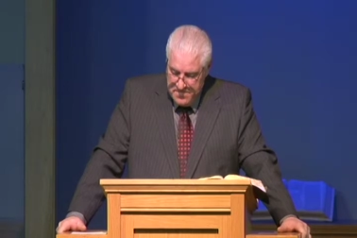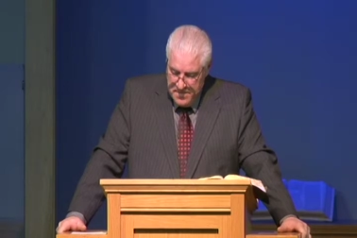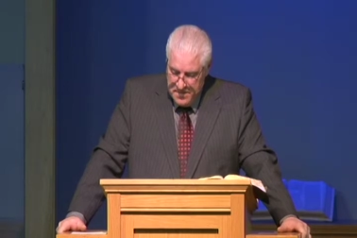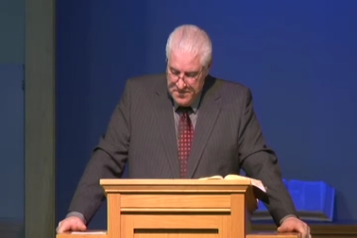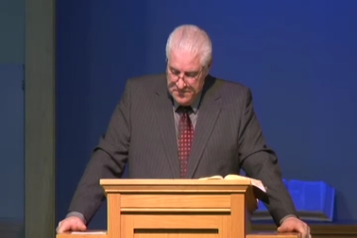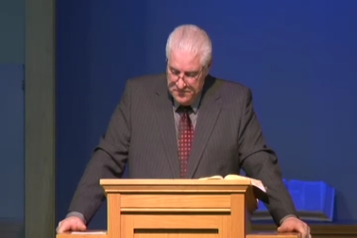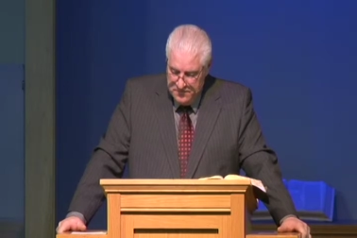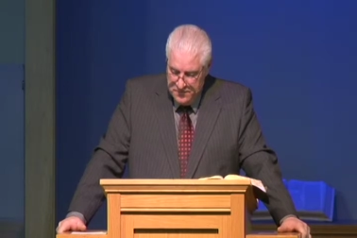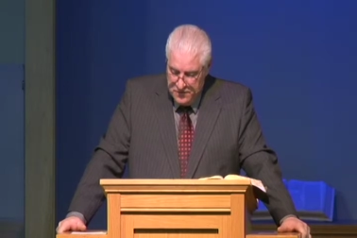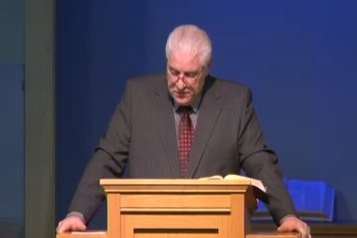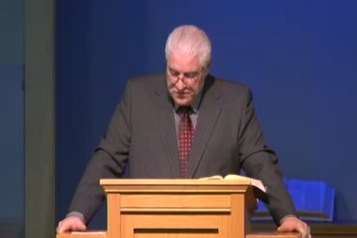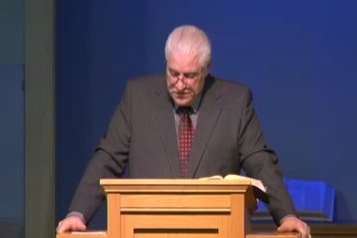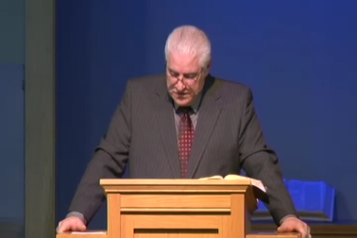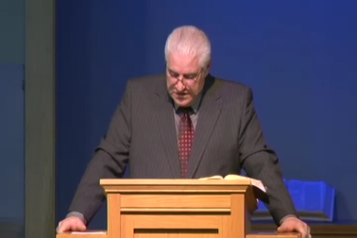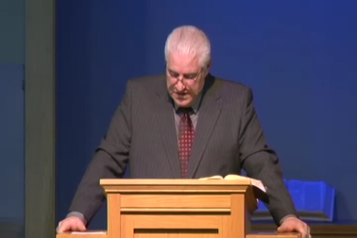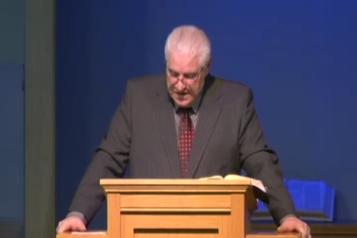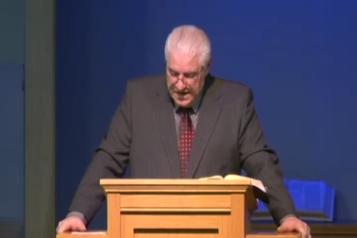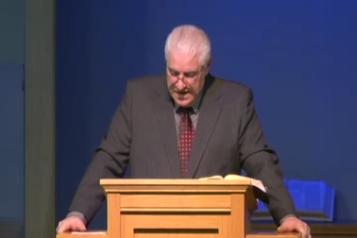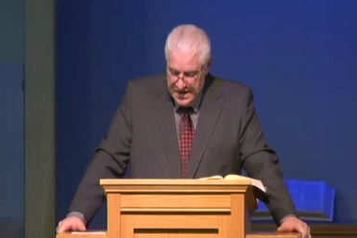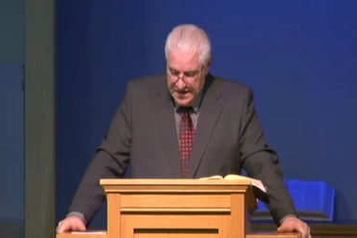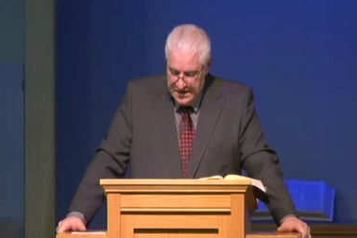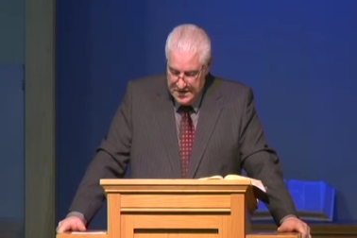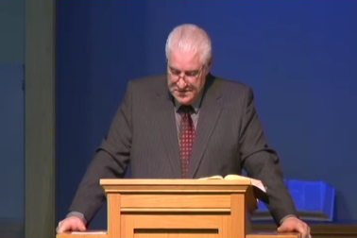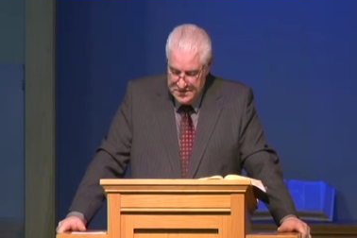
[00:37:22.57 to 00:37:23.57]
in 1
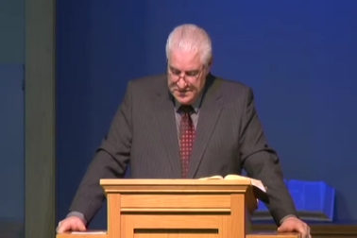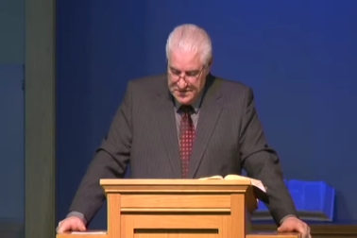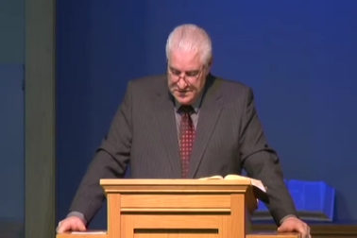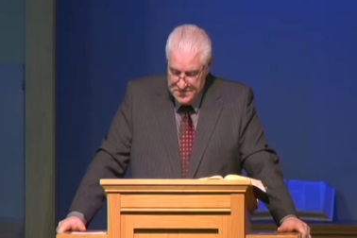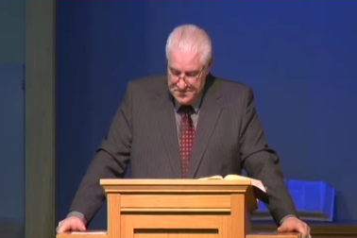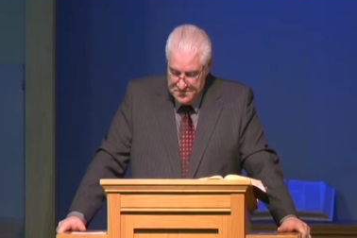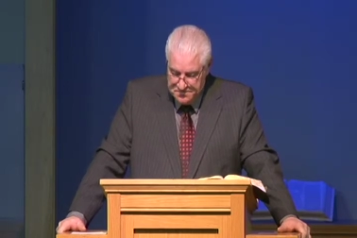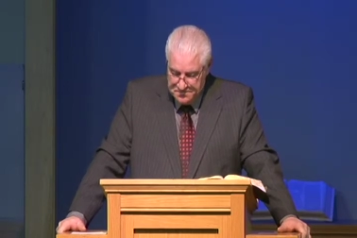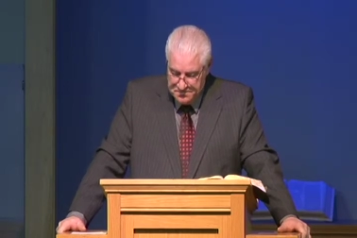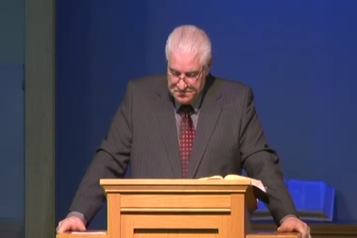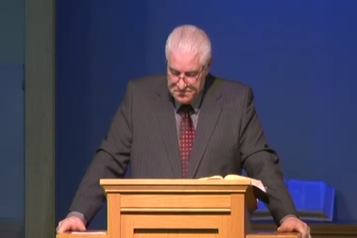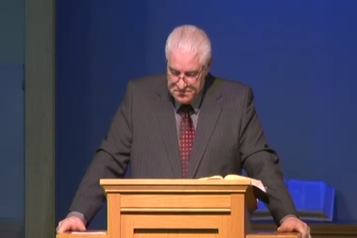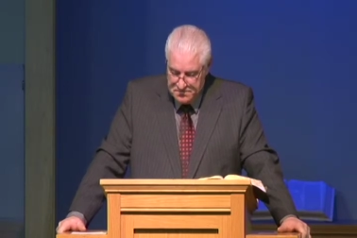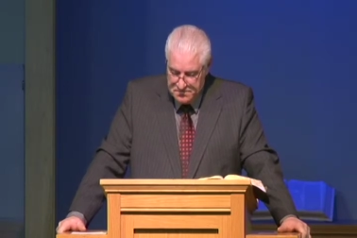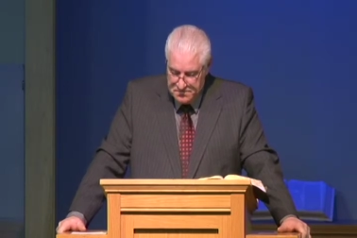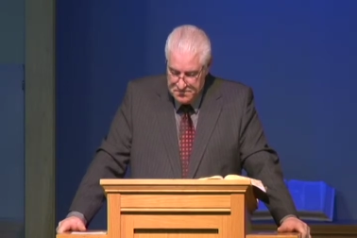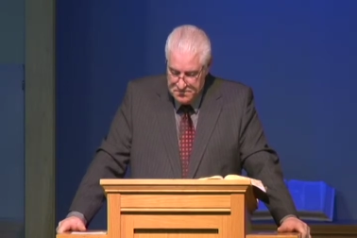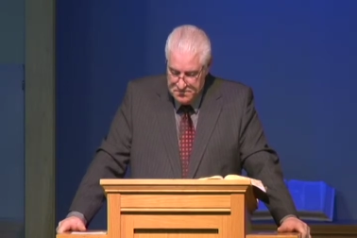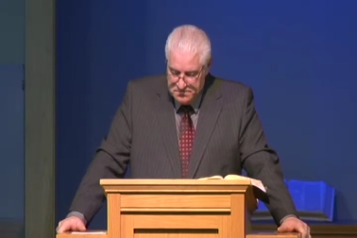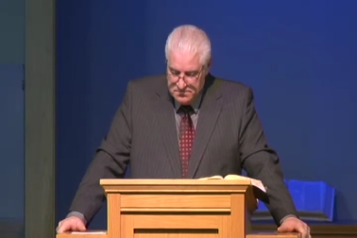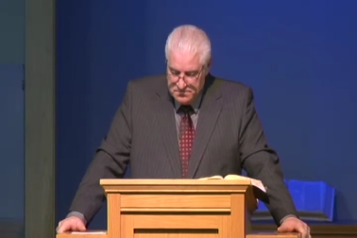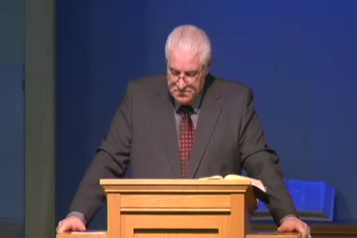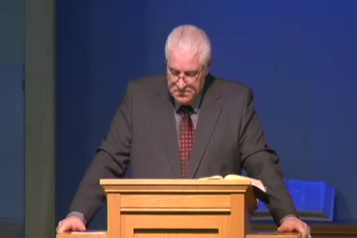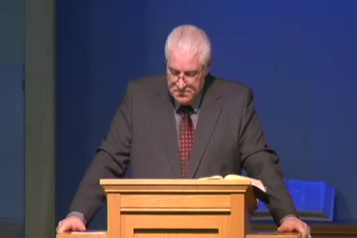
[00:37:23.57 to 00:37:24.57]
Kings,
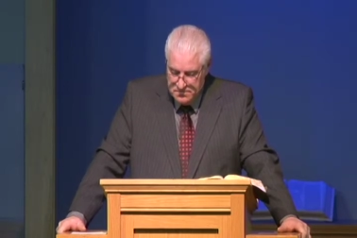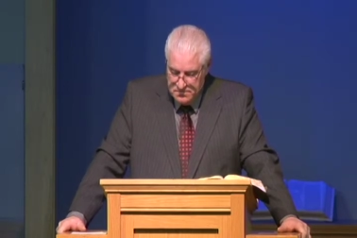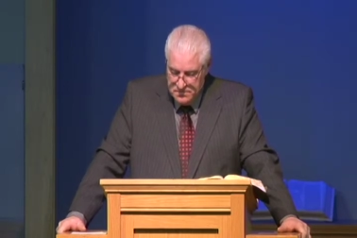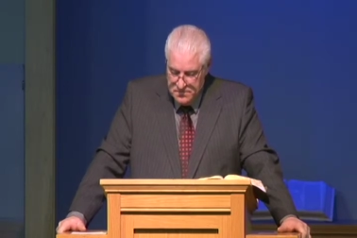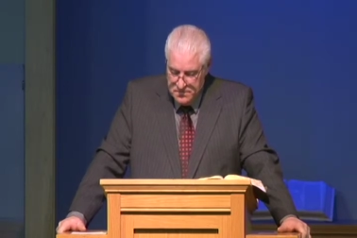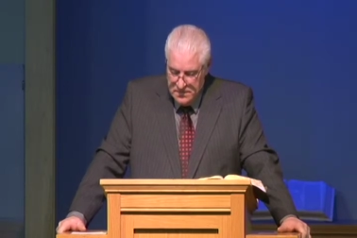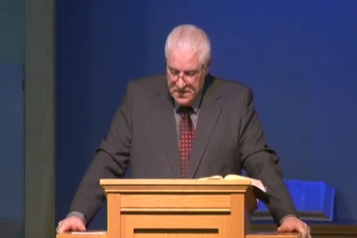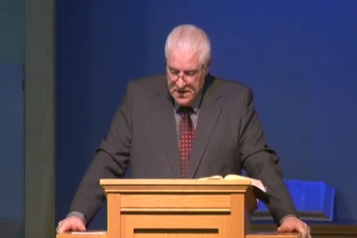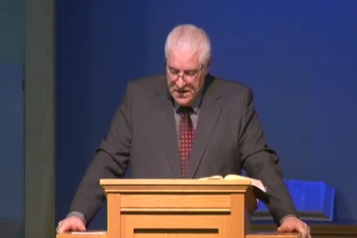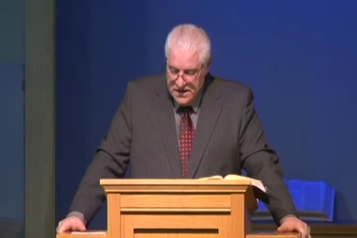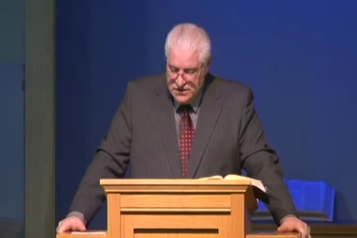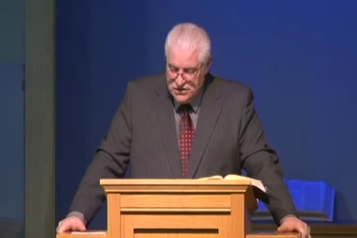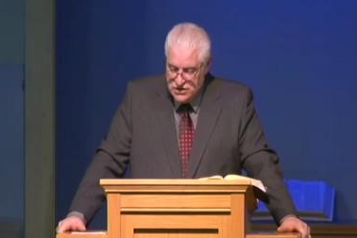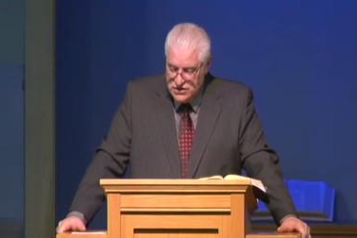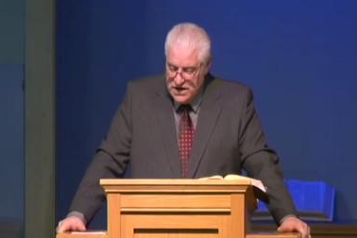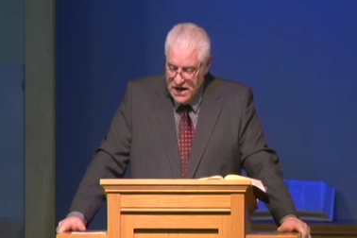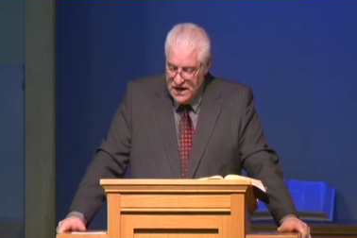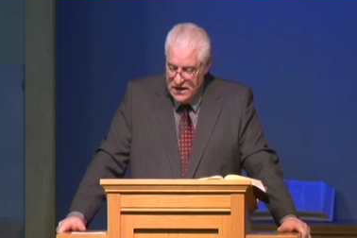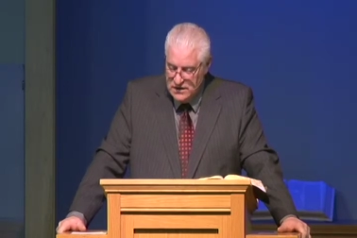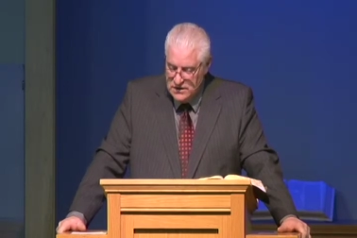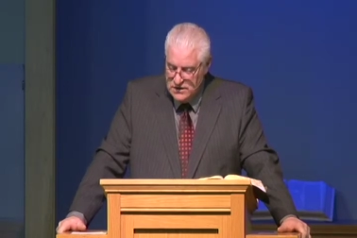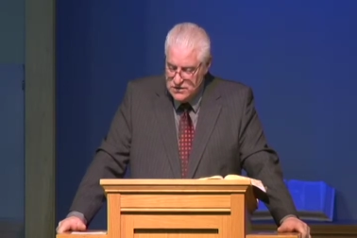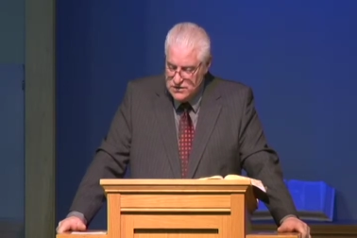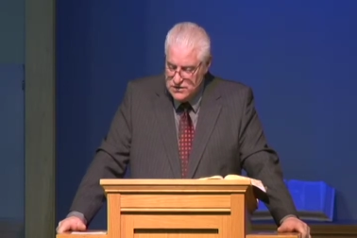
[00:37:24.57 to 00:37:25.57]
he
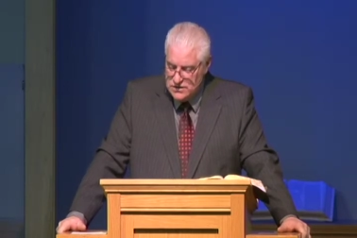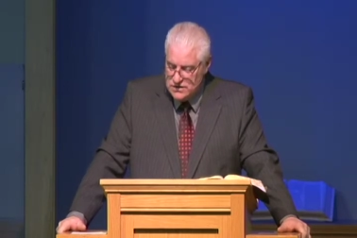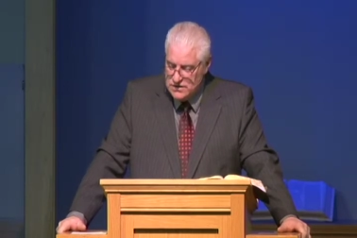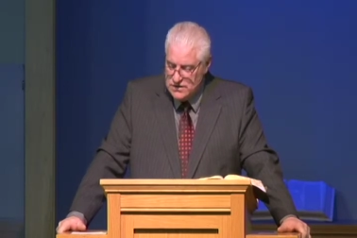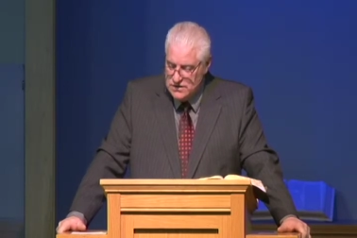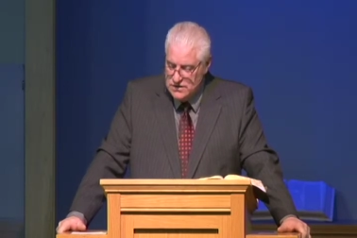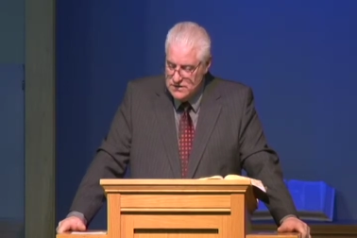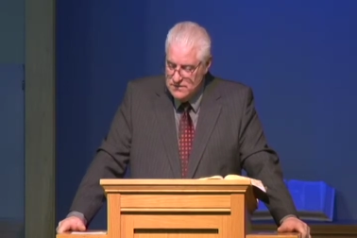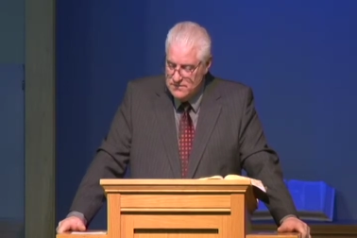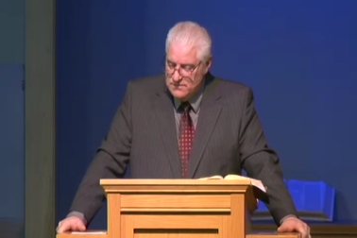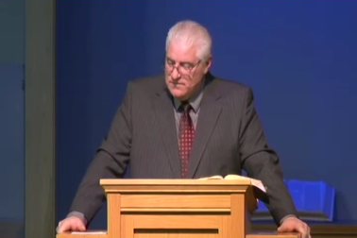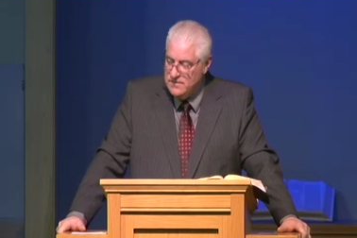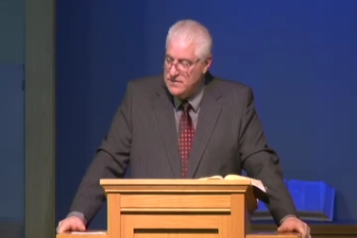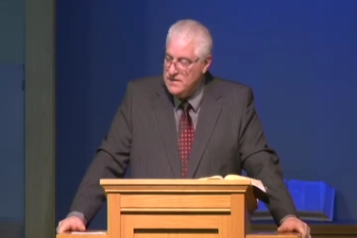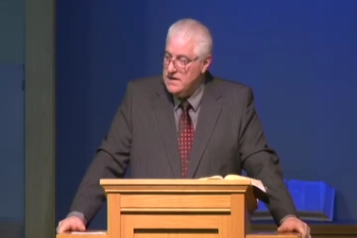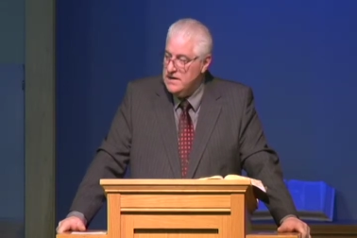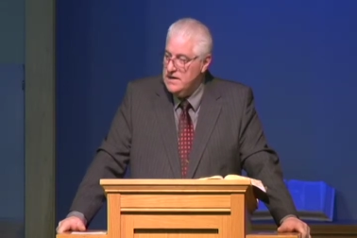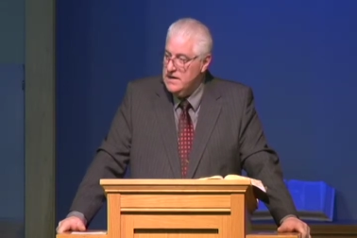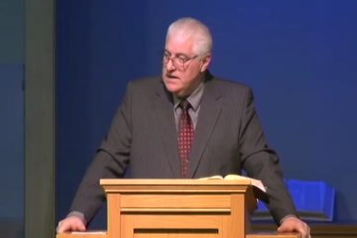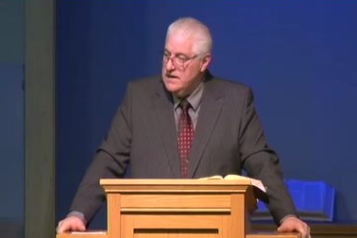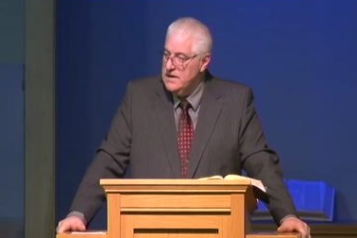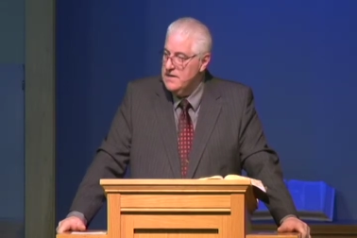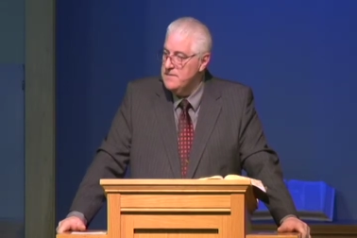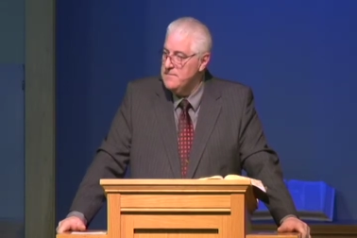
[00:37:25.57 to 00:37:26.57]
challenged
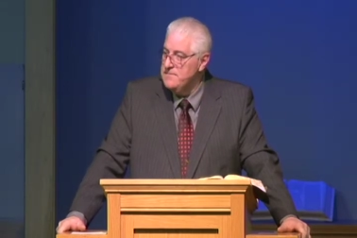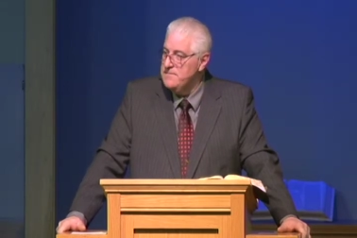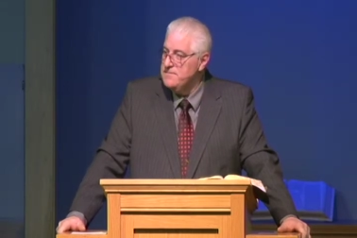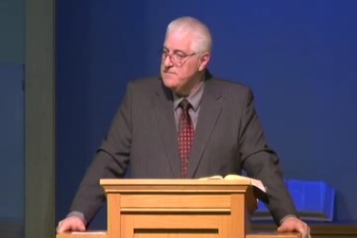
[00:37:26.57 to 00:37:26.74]
the